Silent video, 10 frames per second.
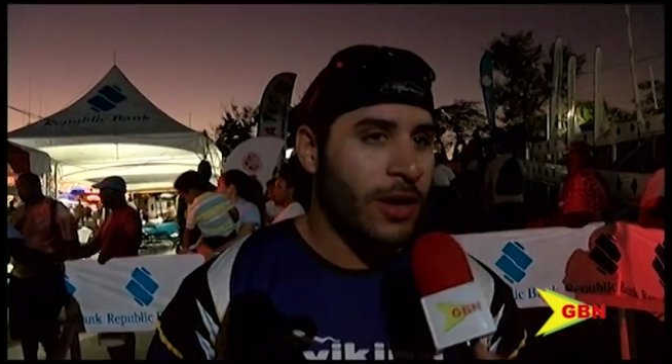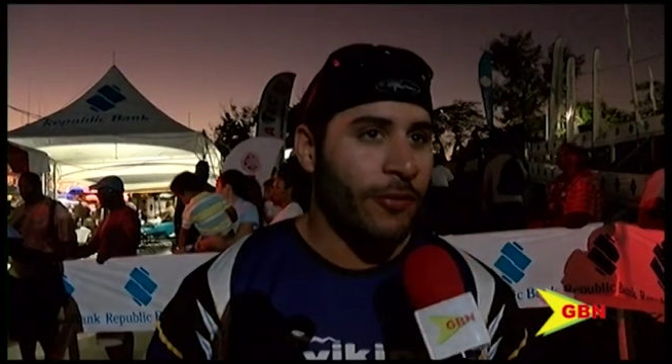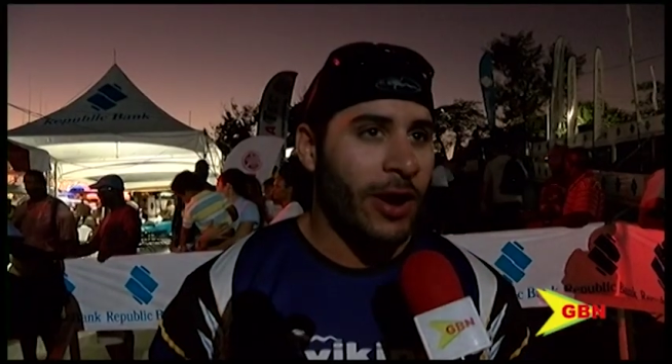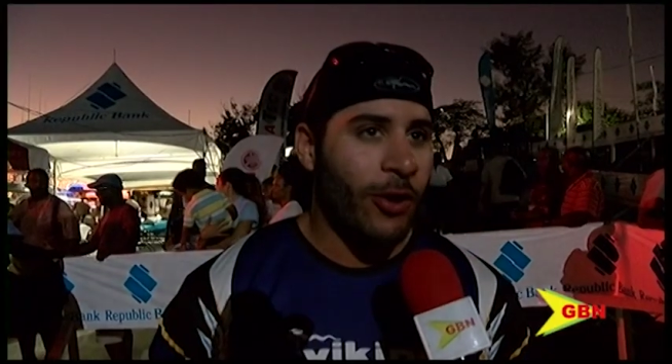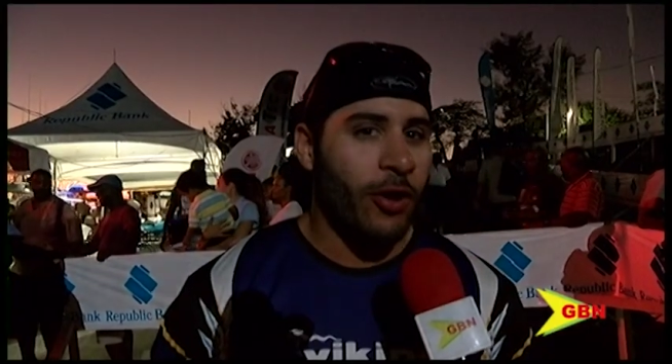Well, the
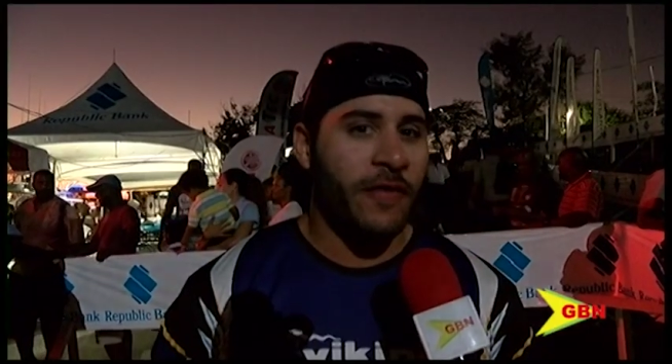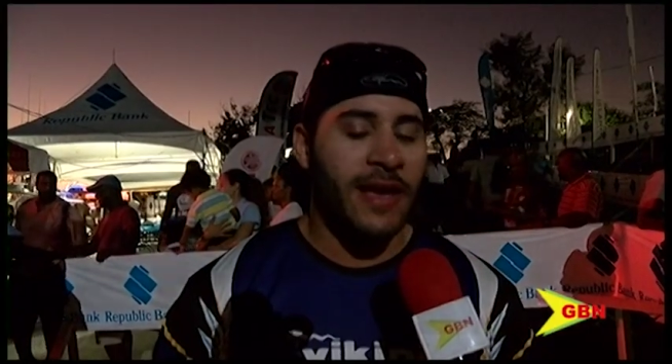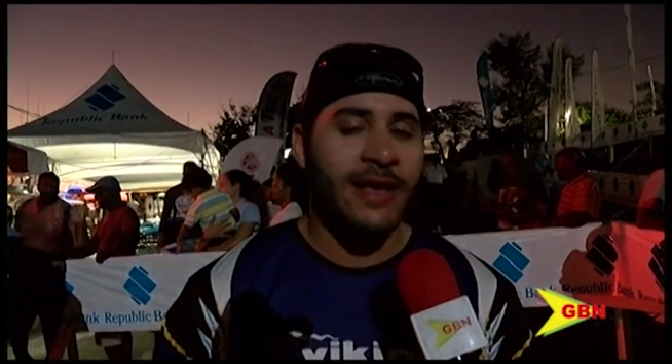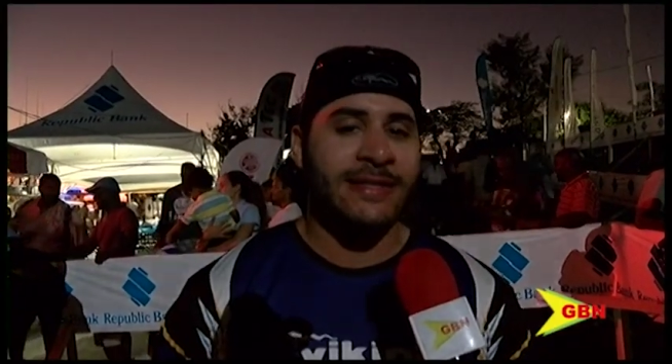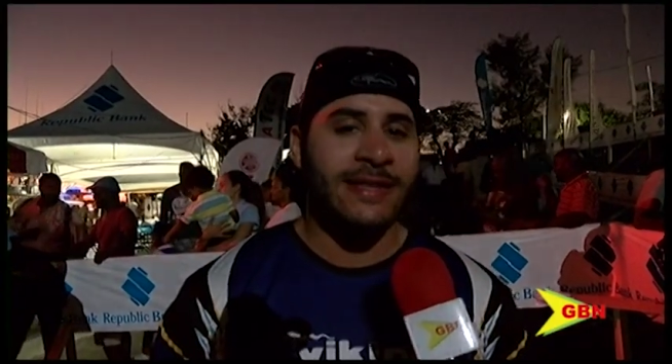record for
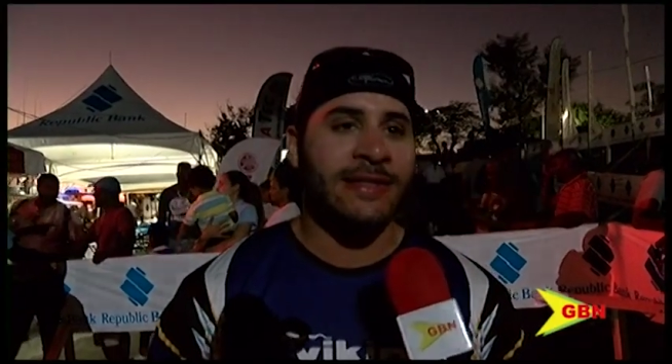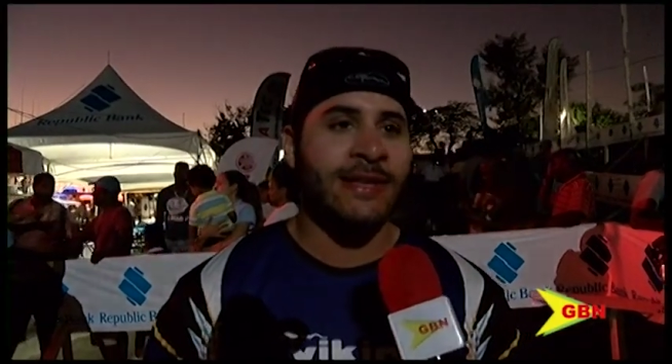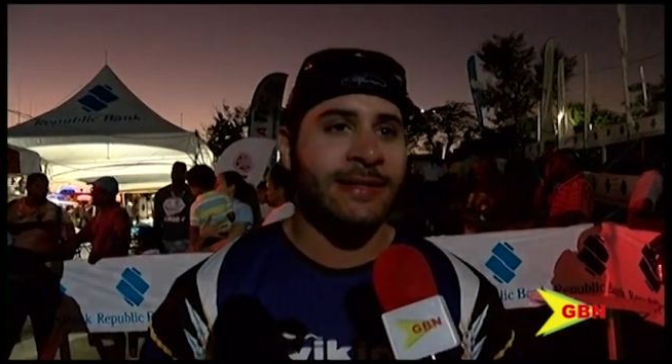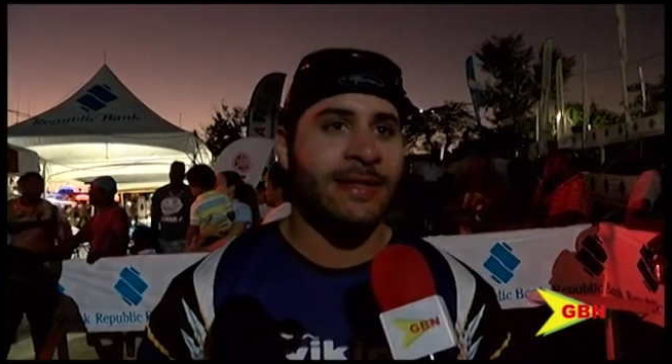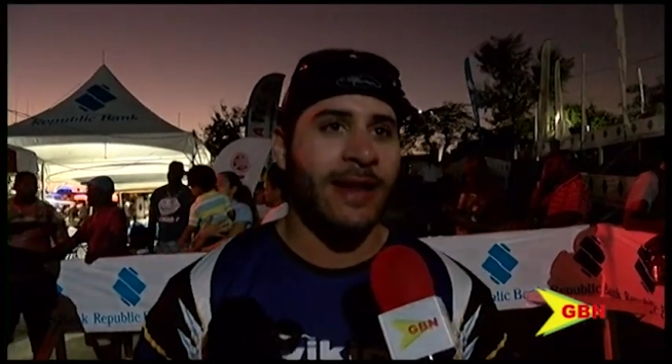here is
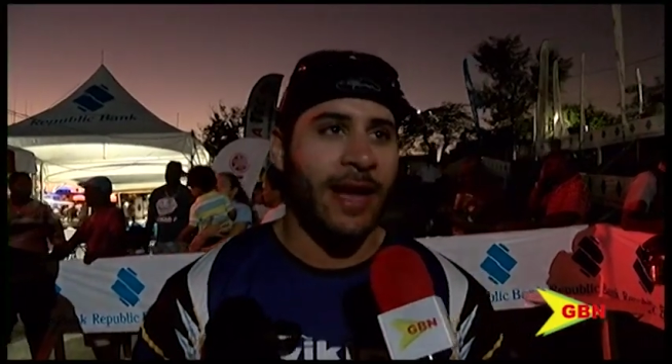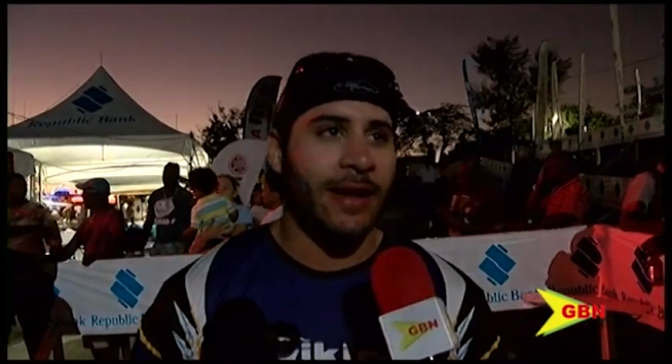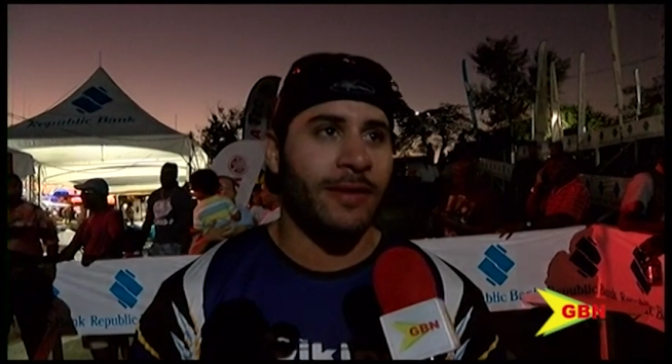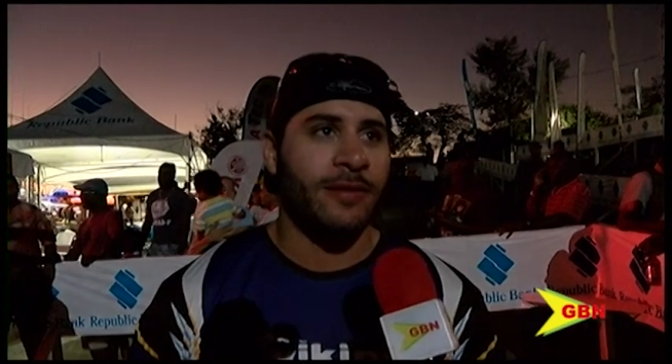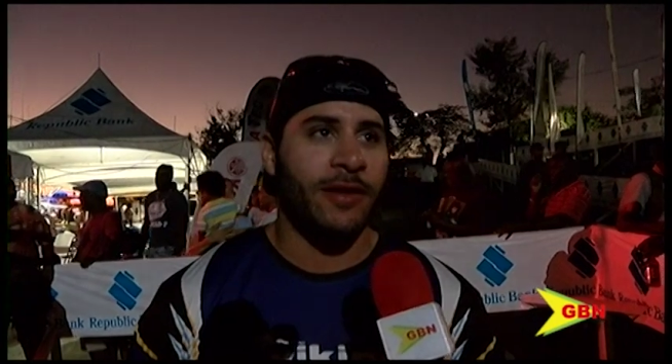669,